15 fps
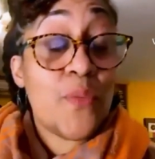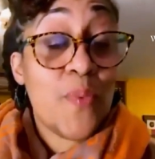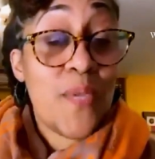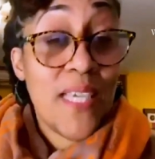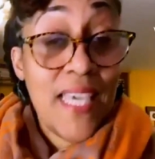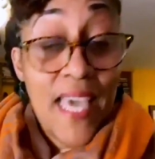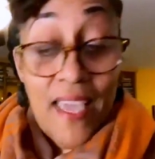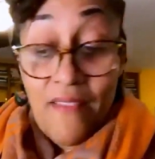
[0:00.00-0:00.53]
We
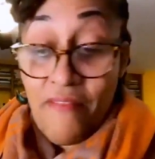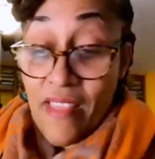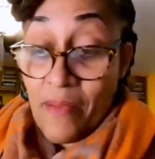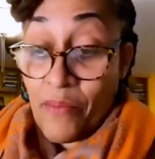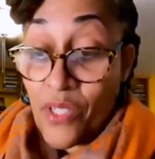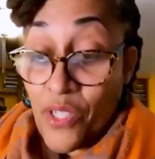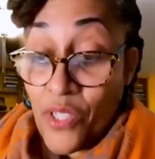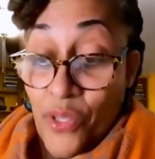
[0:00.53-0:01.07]
gave them
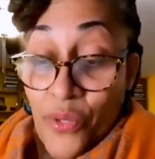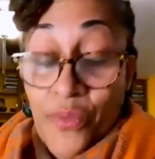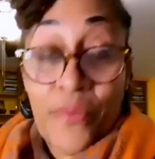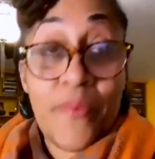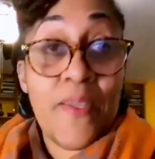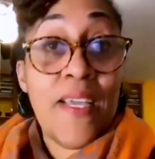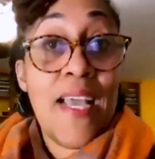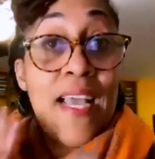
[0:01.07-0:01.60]
to you
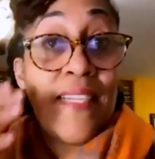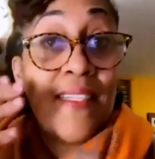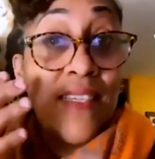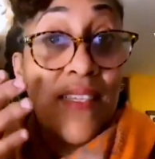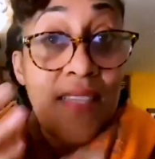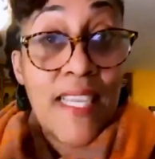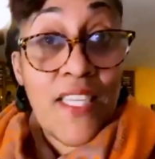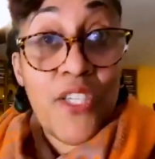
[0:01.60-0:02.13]
and
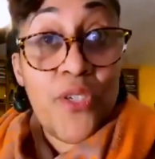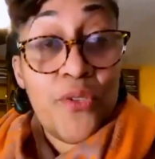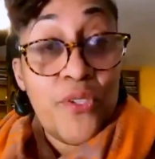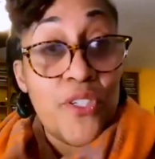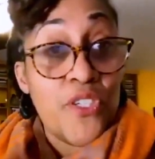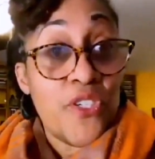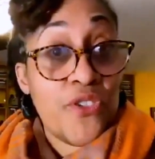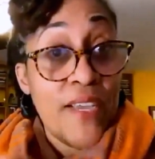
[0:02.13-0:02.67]
sent you to
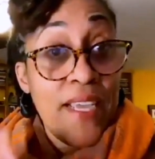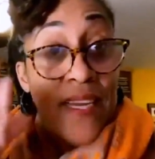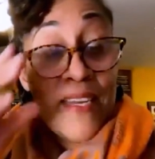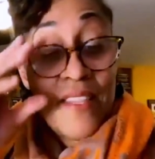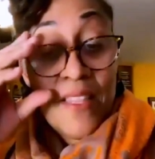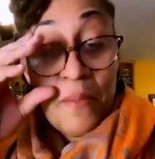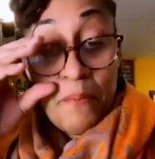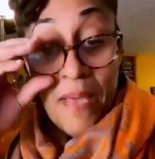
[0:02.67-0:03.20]
straighten
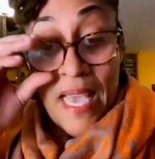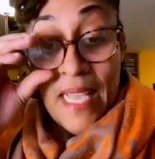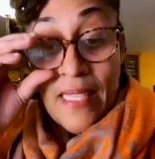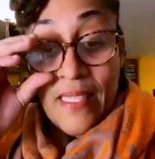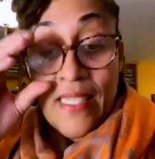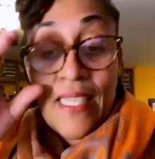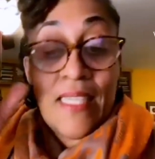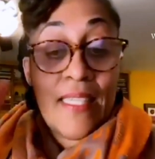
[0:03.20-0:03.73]
the
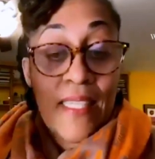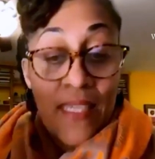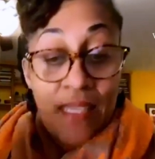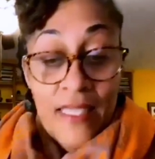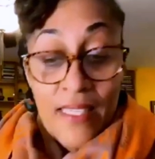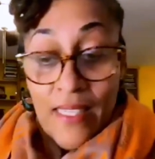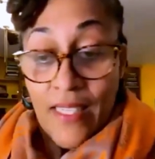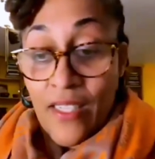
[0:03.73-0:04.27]
bends in these
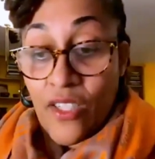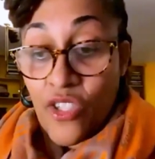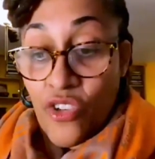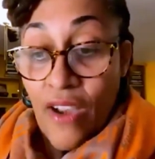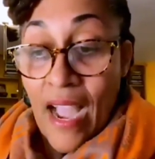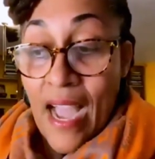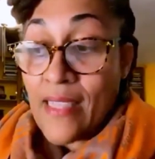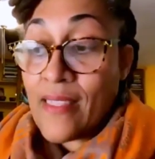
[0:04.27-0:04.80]
steel
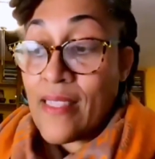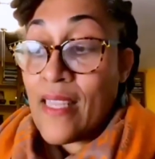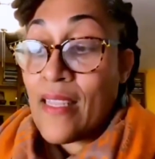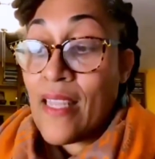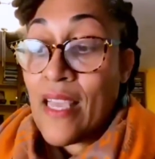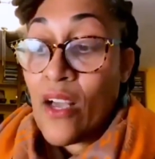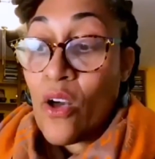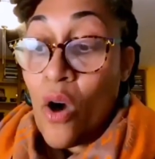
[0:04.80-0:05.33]
tracks that
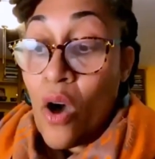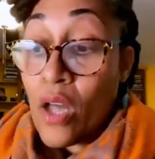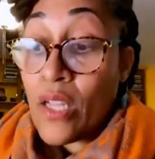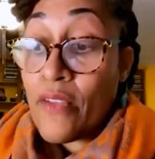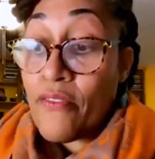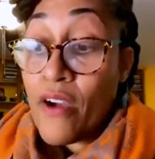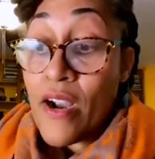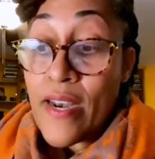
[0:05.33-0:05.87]
link all
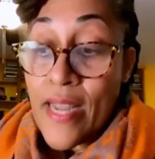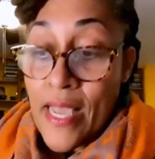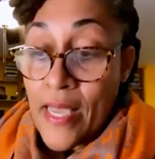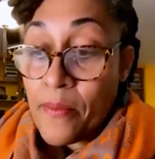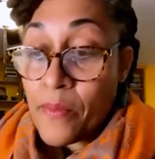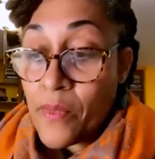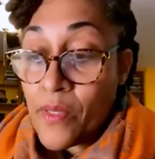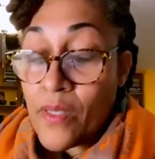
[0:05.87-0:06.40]
of our
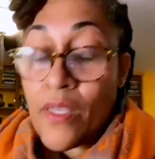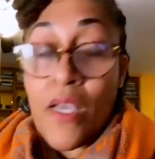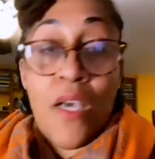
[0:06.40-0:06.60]
names,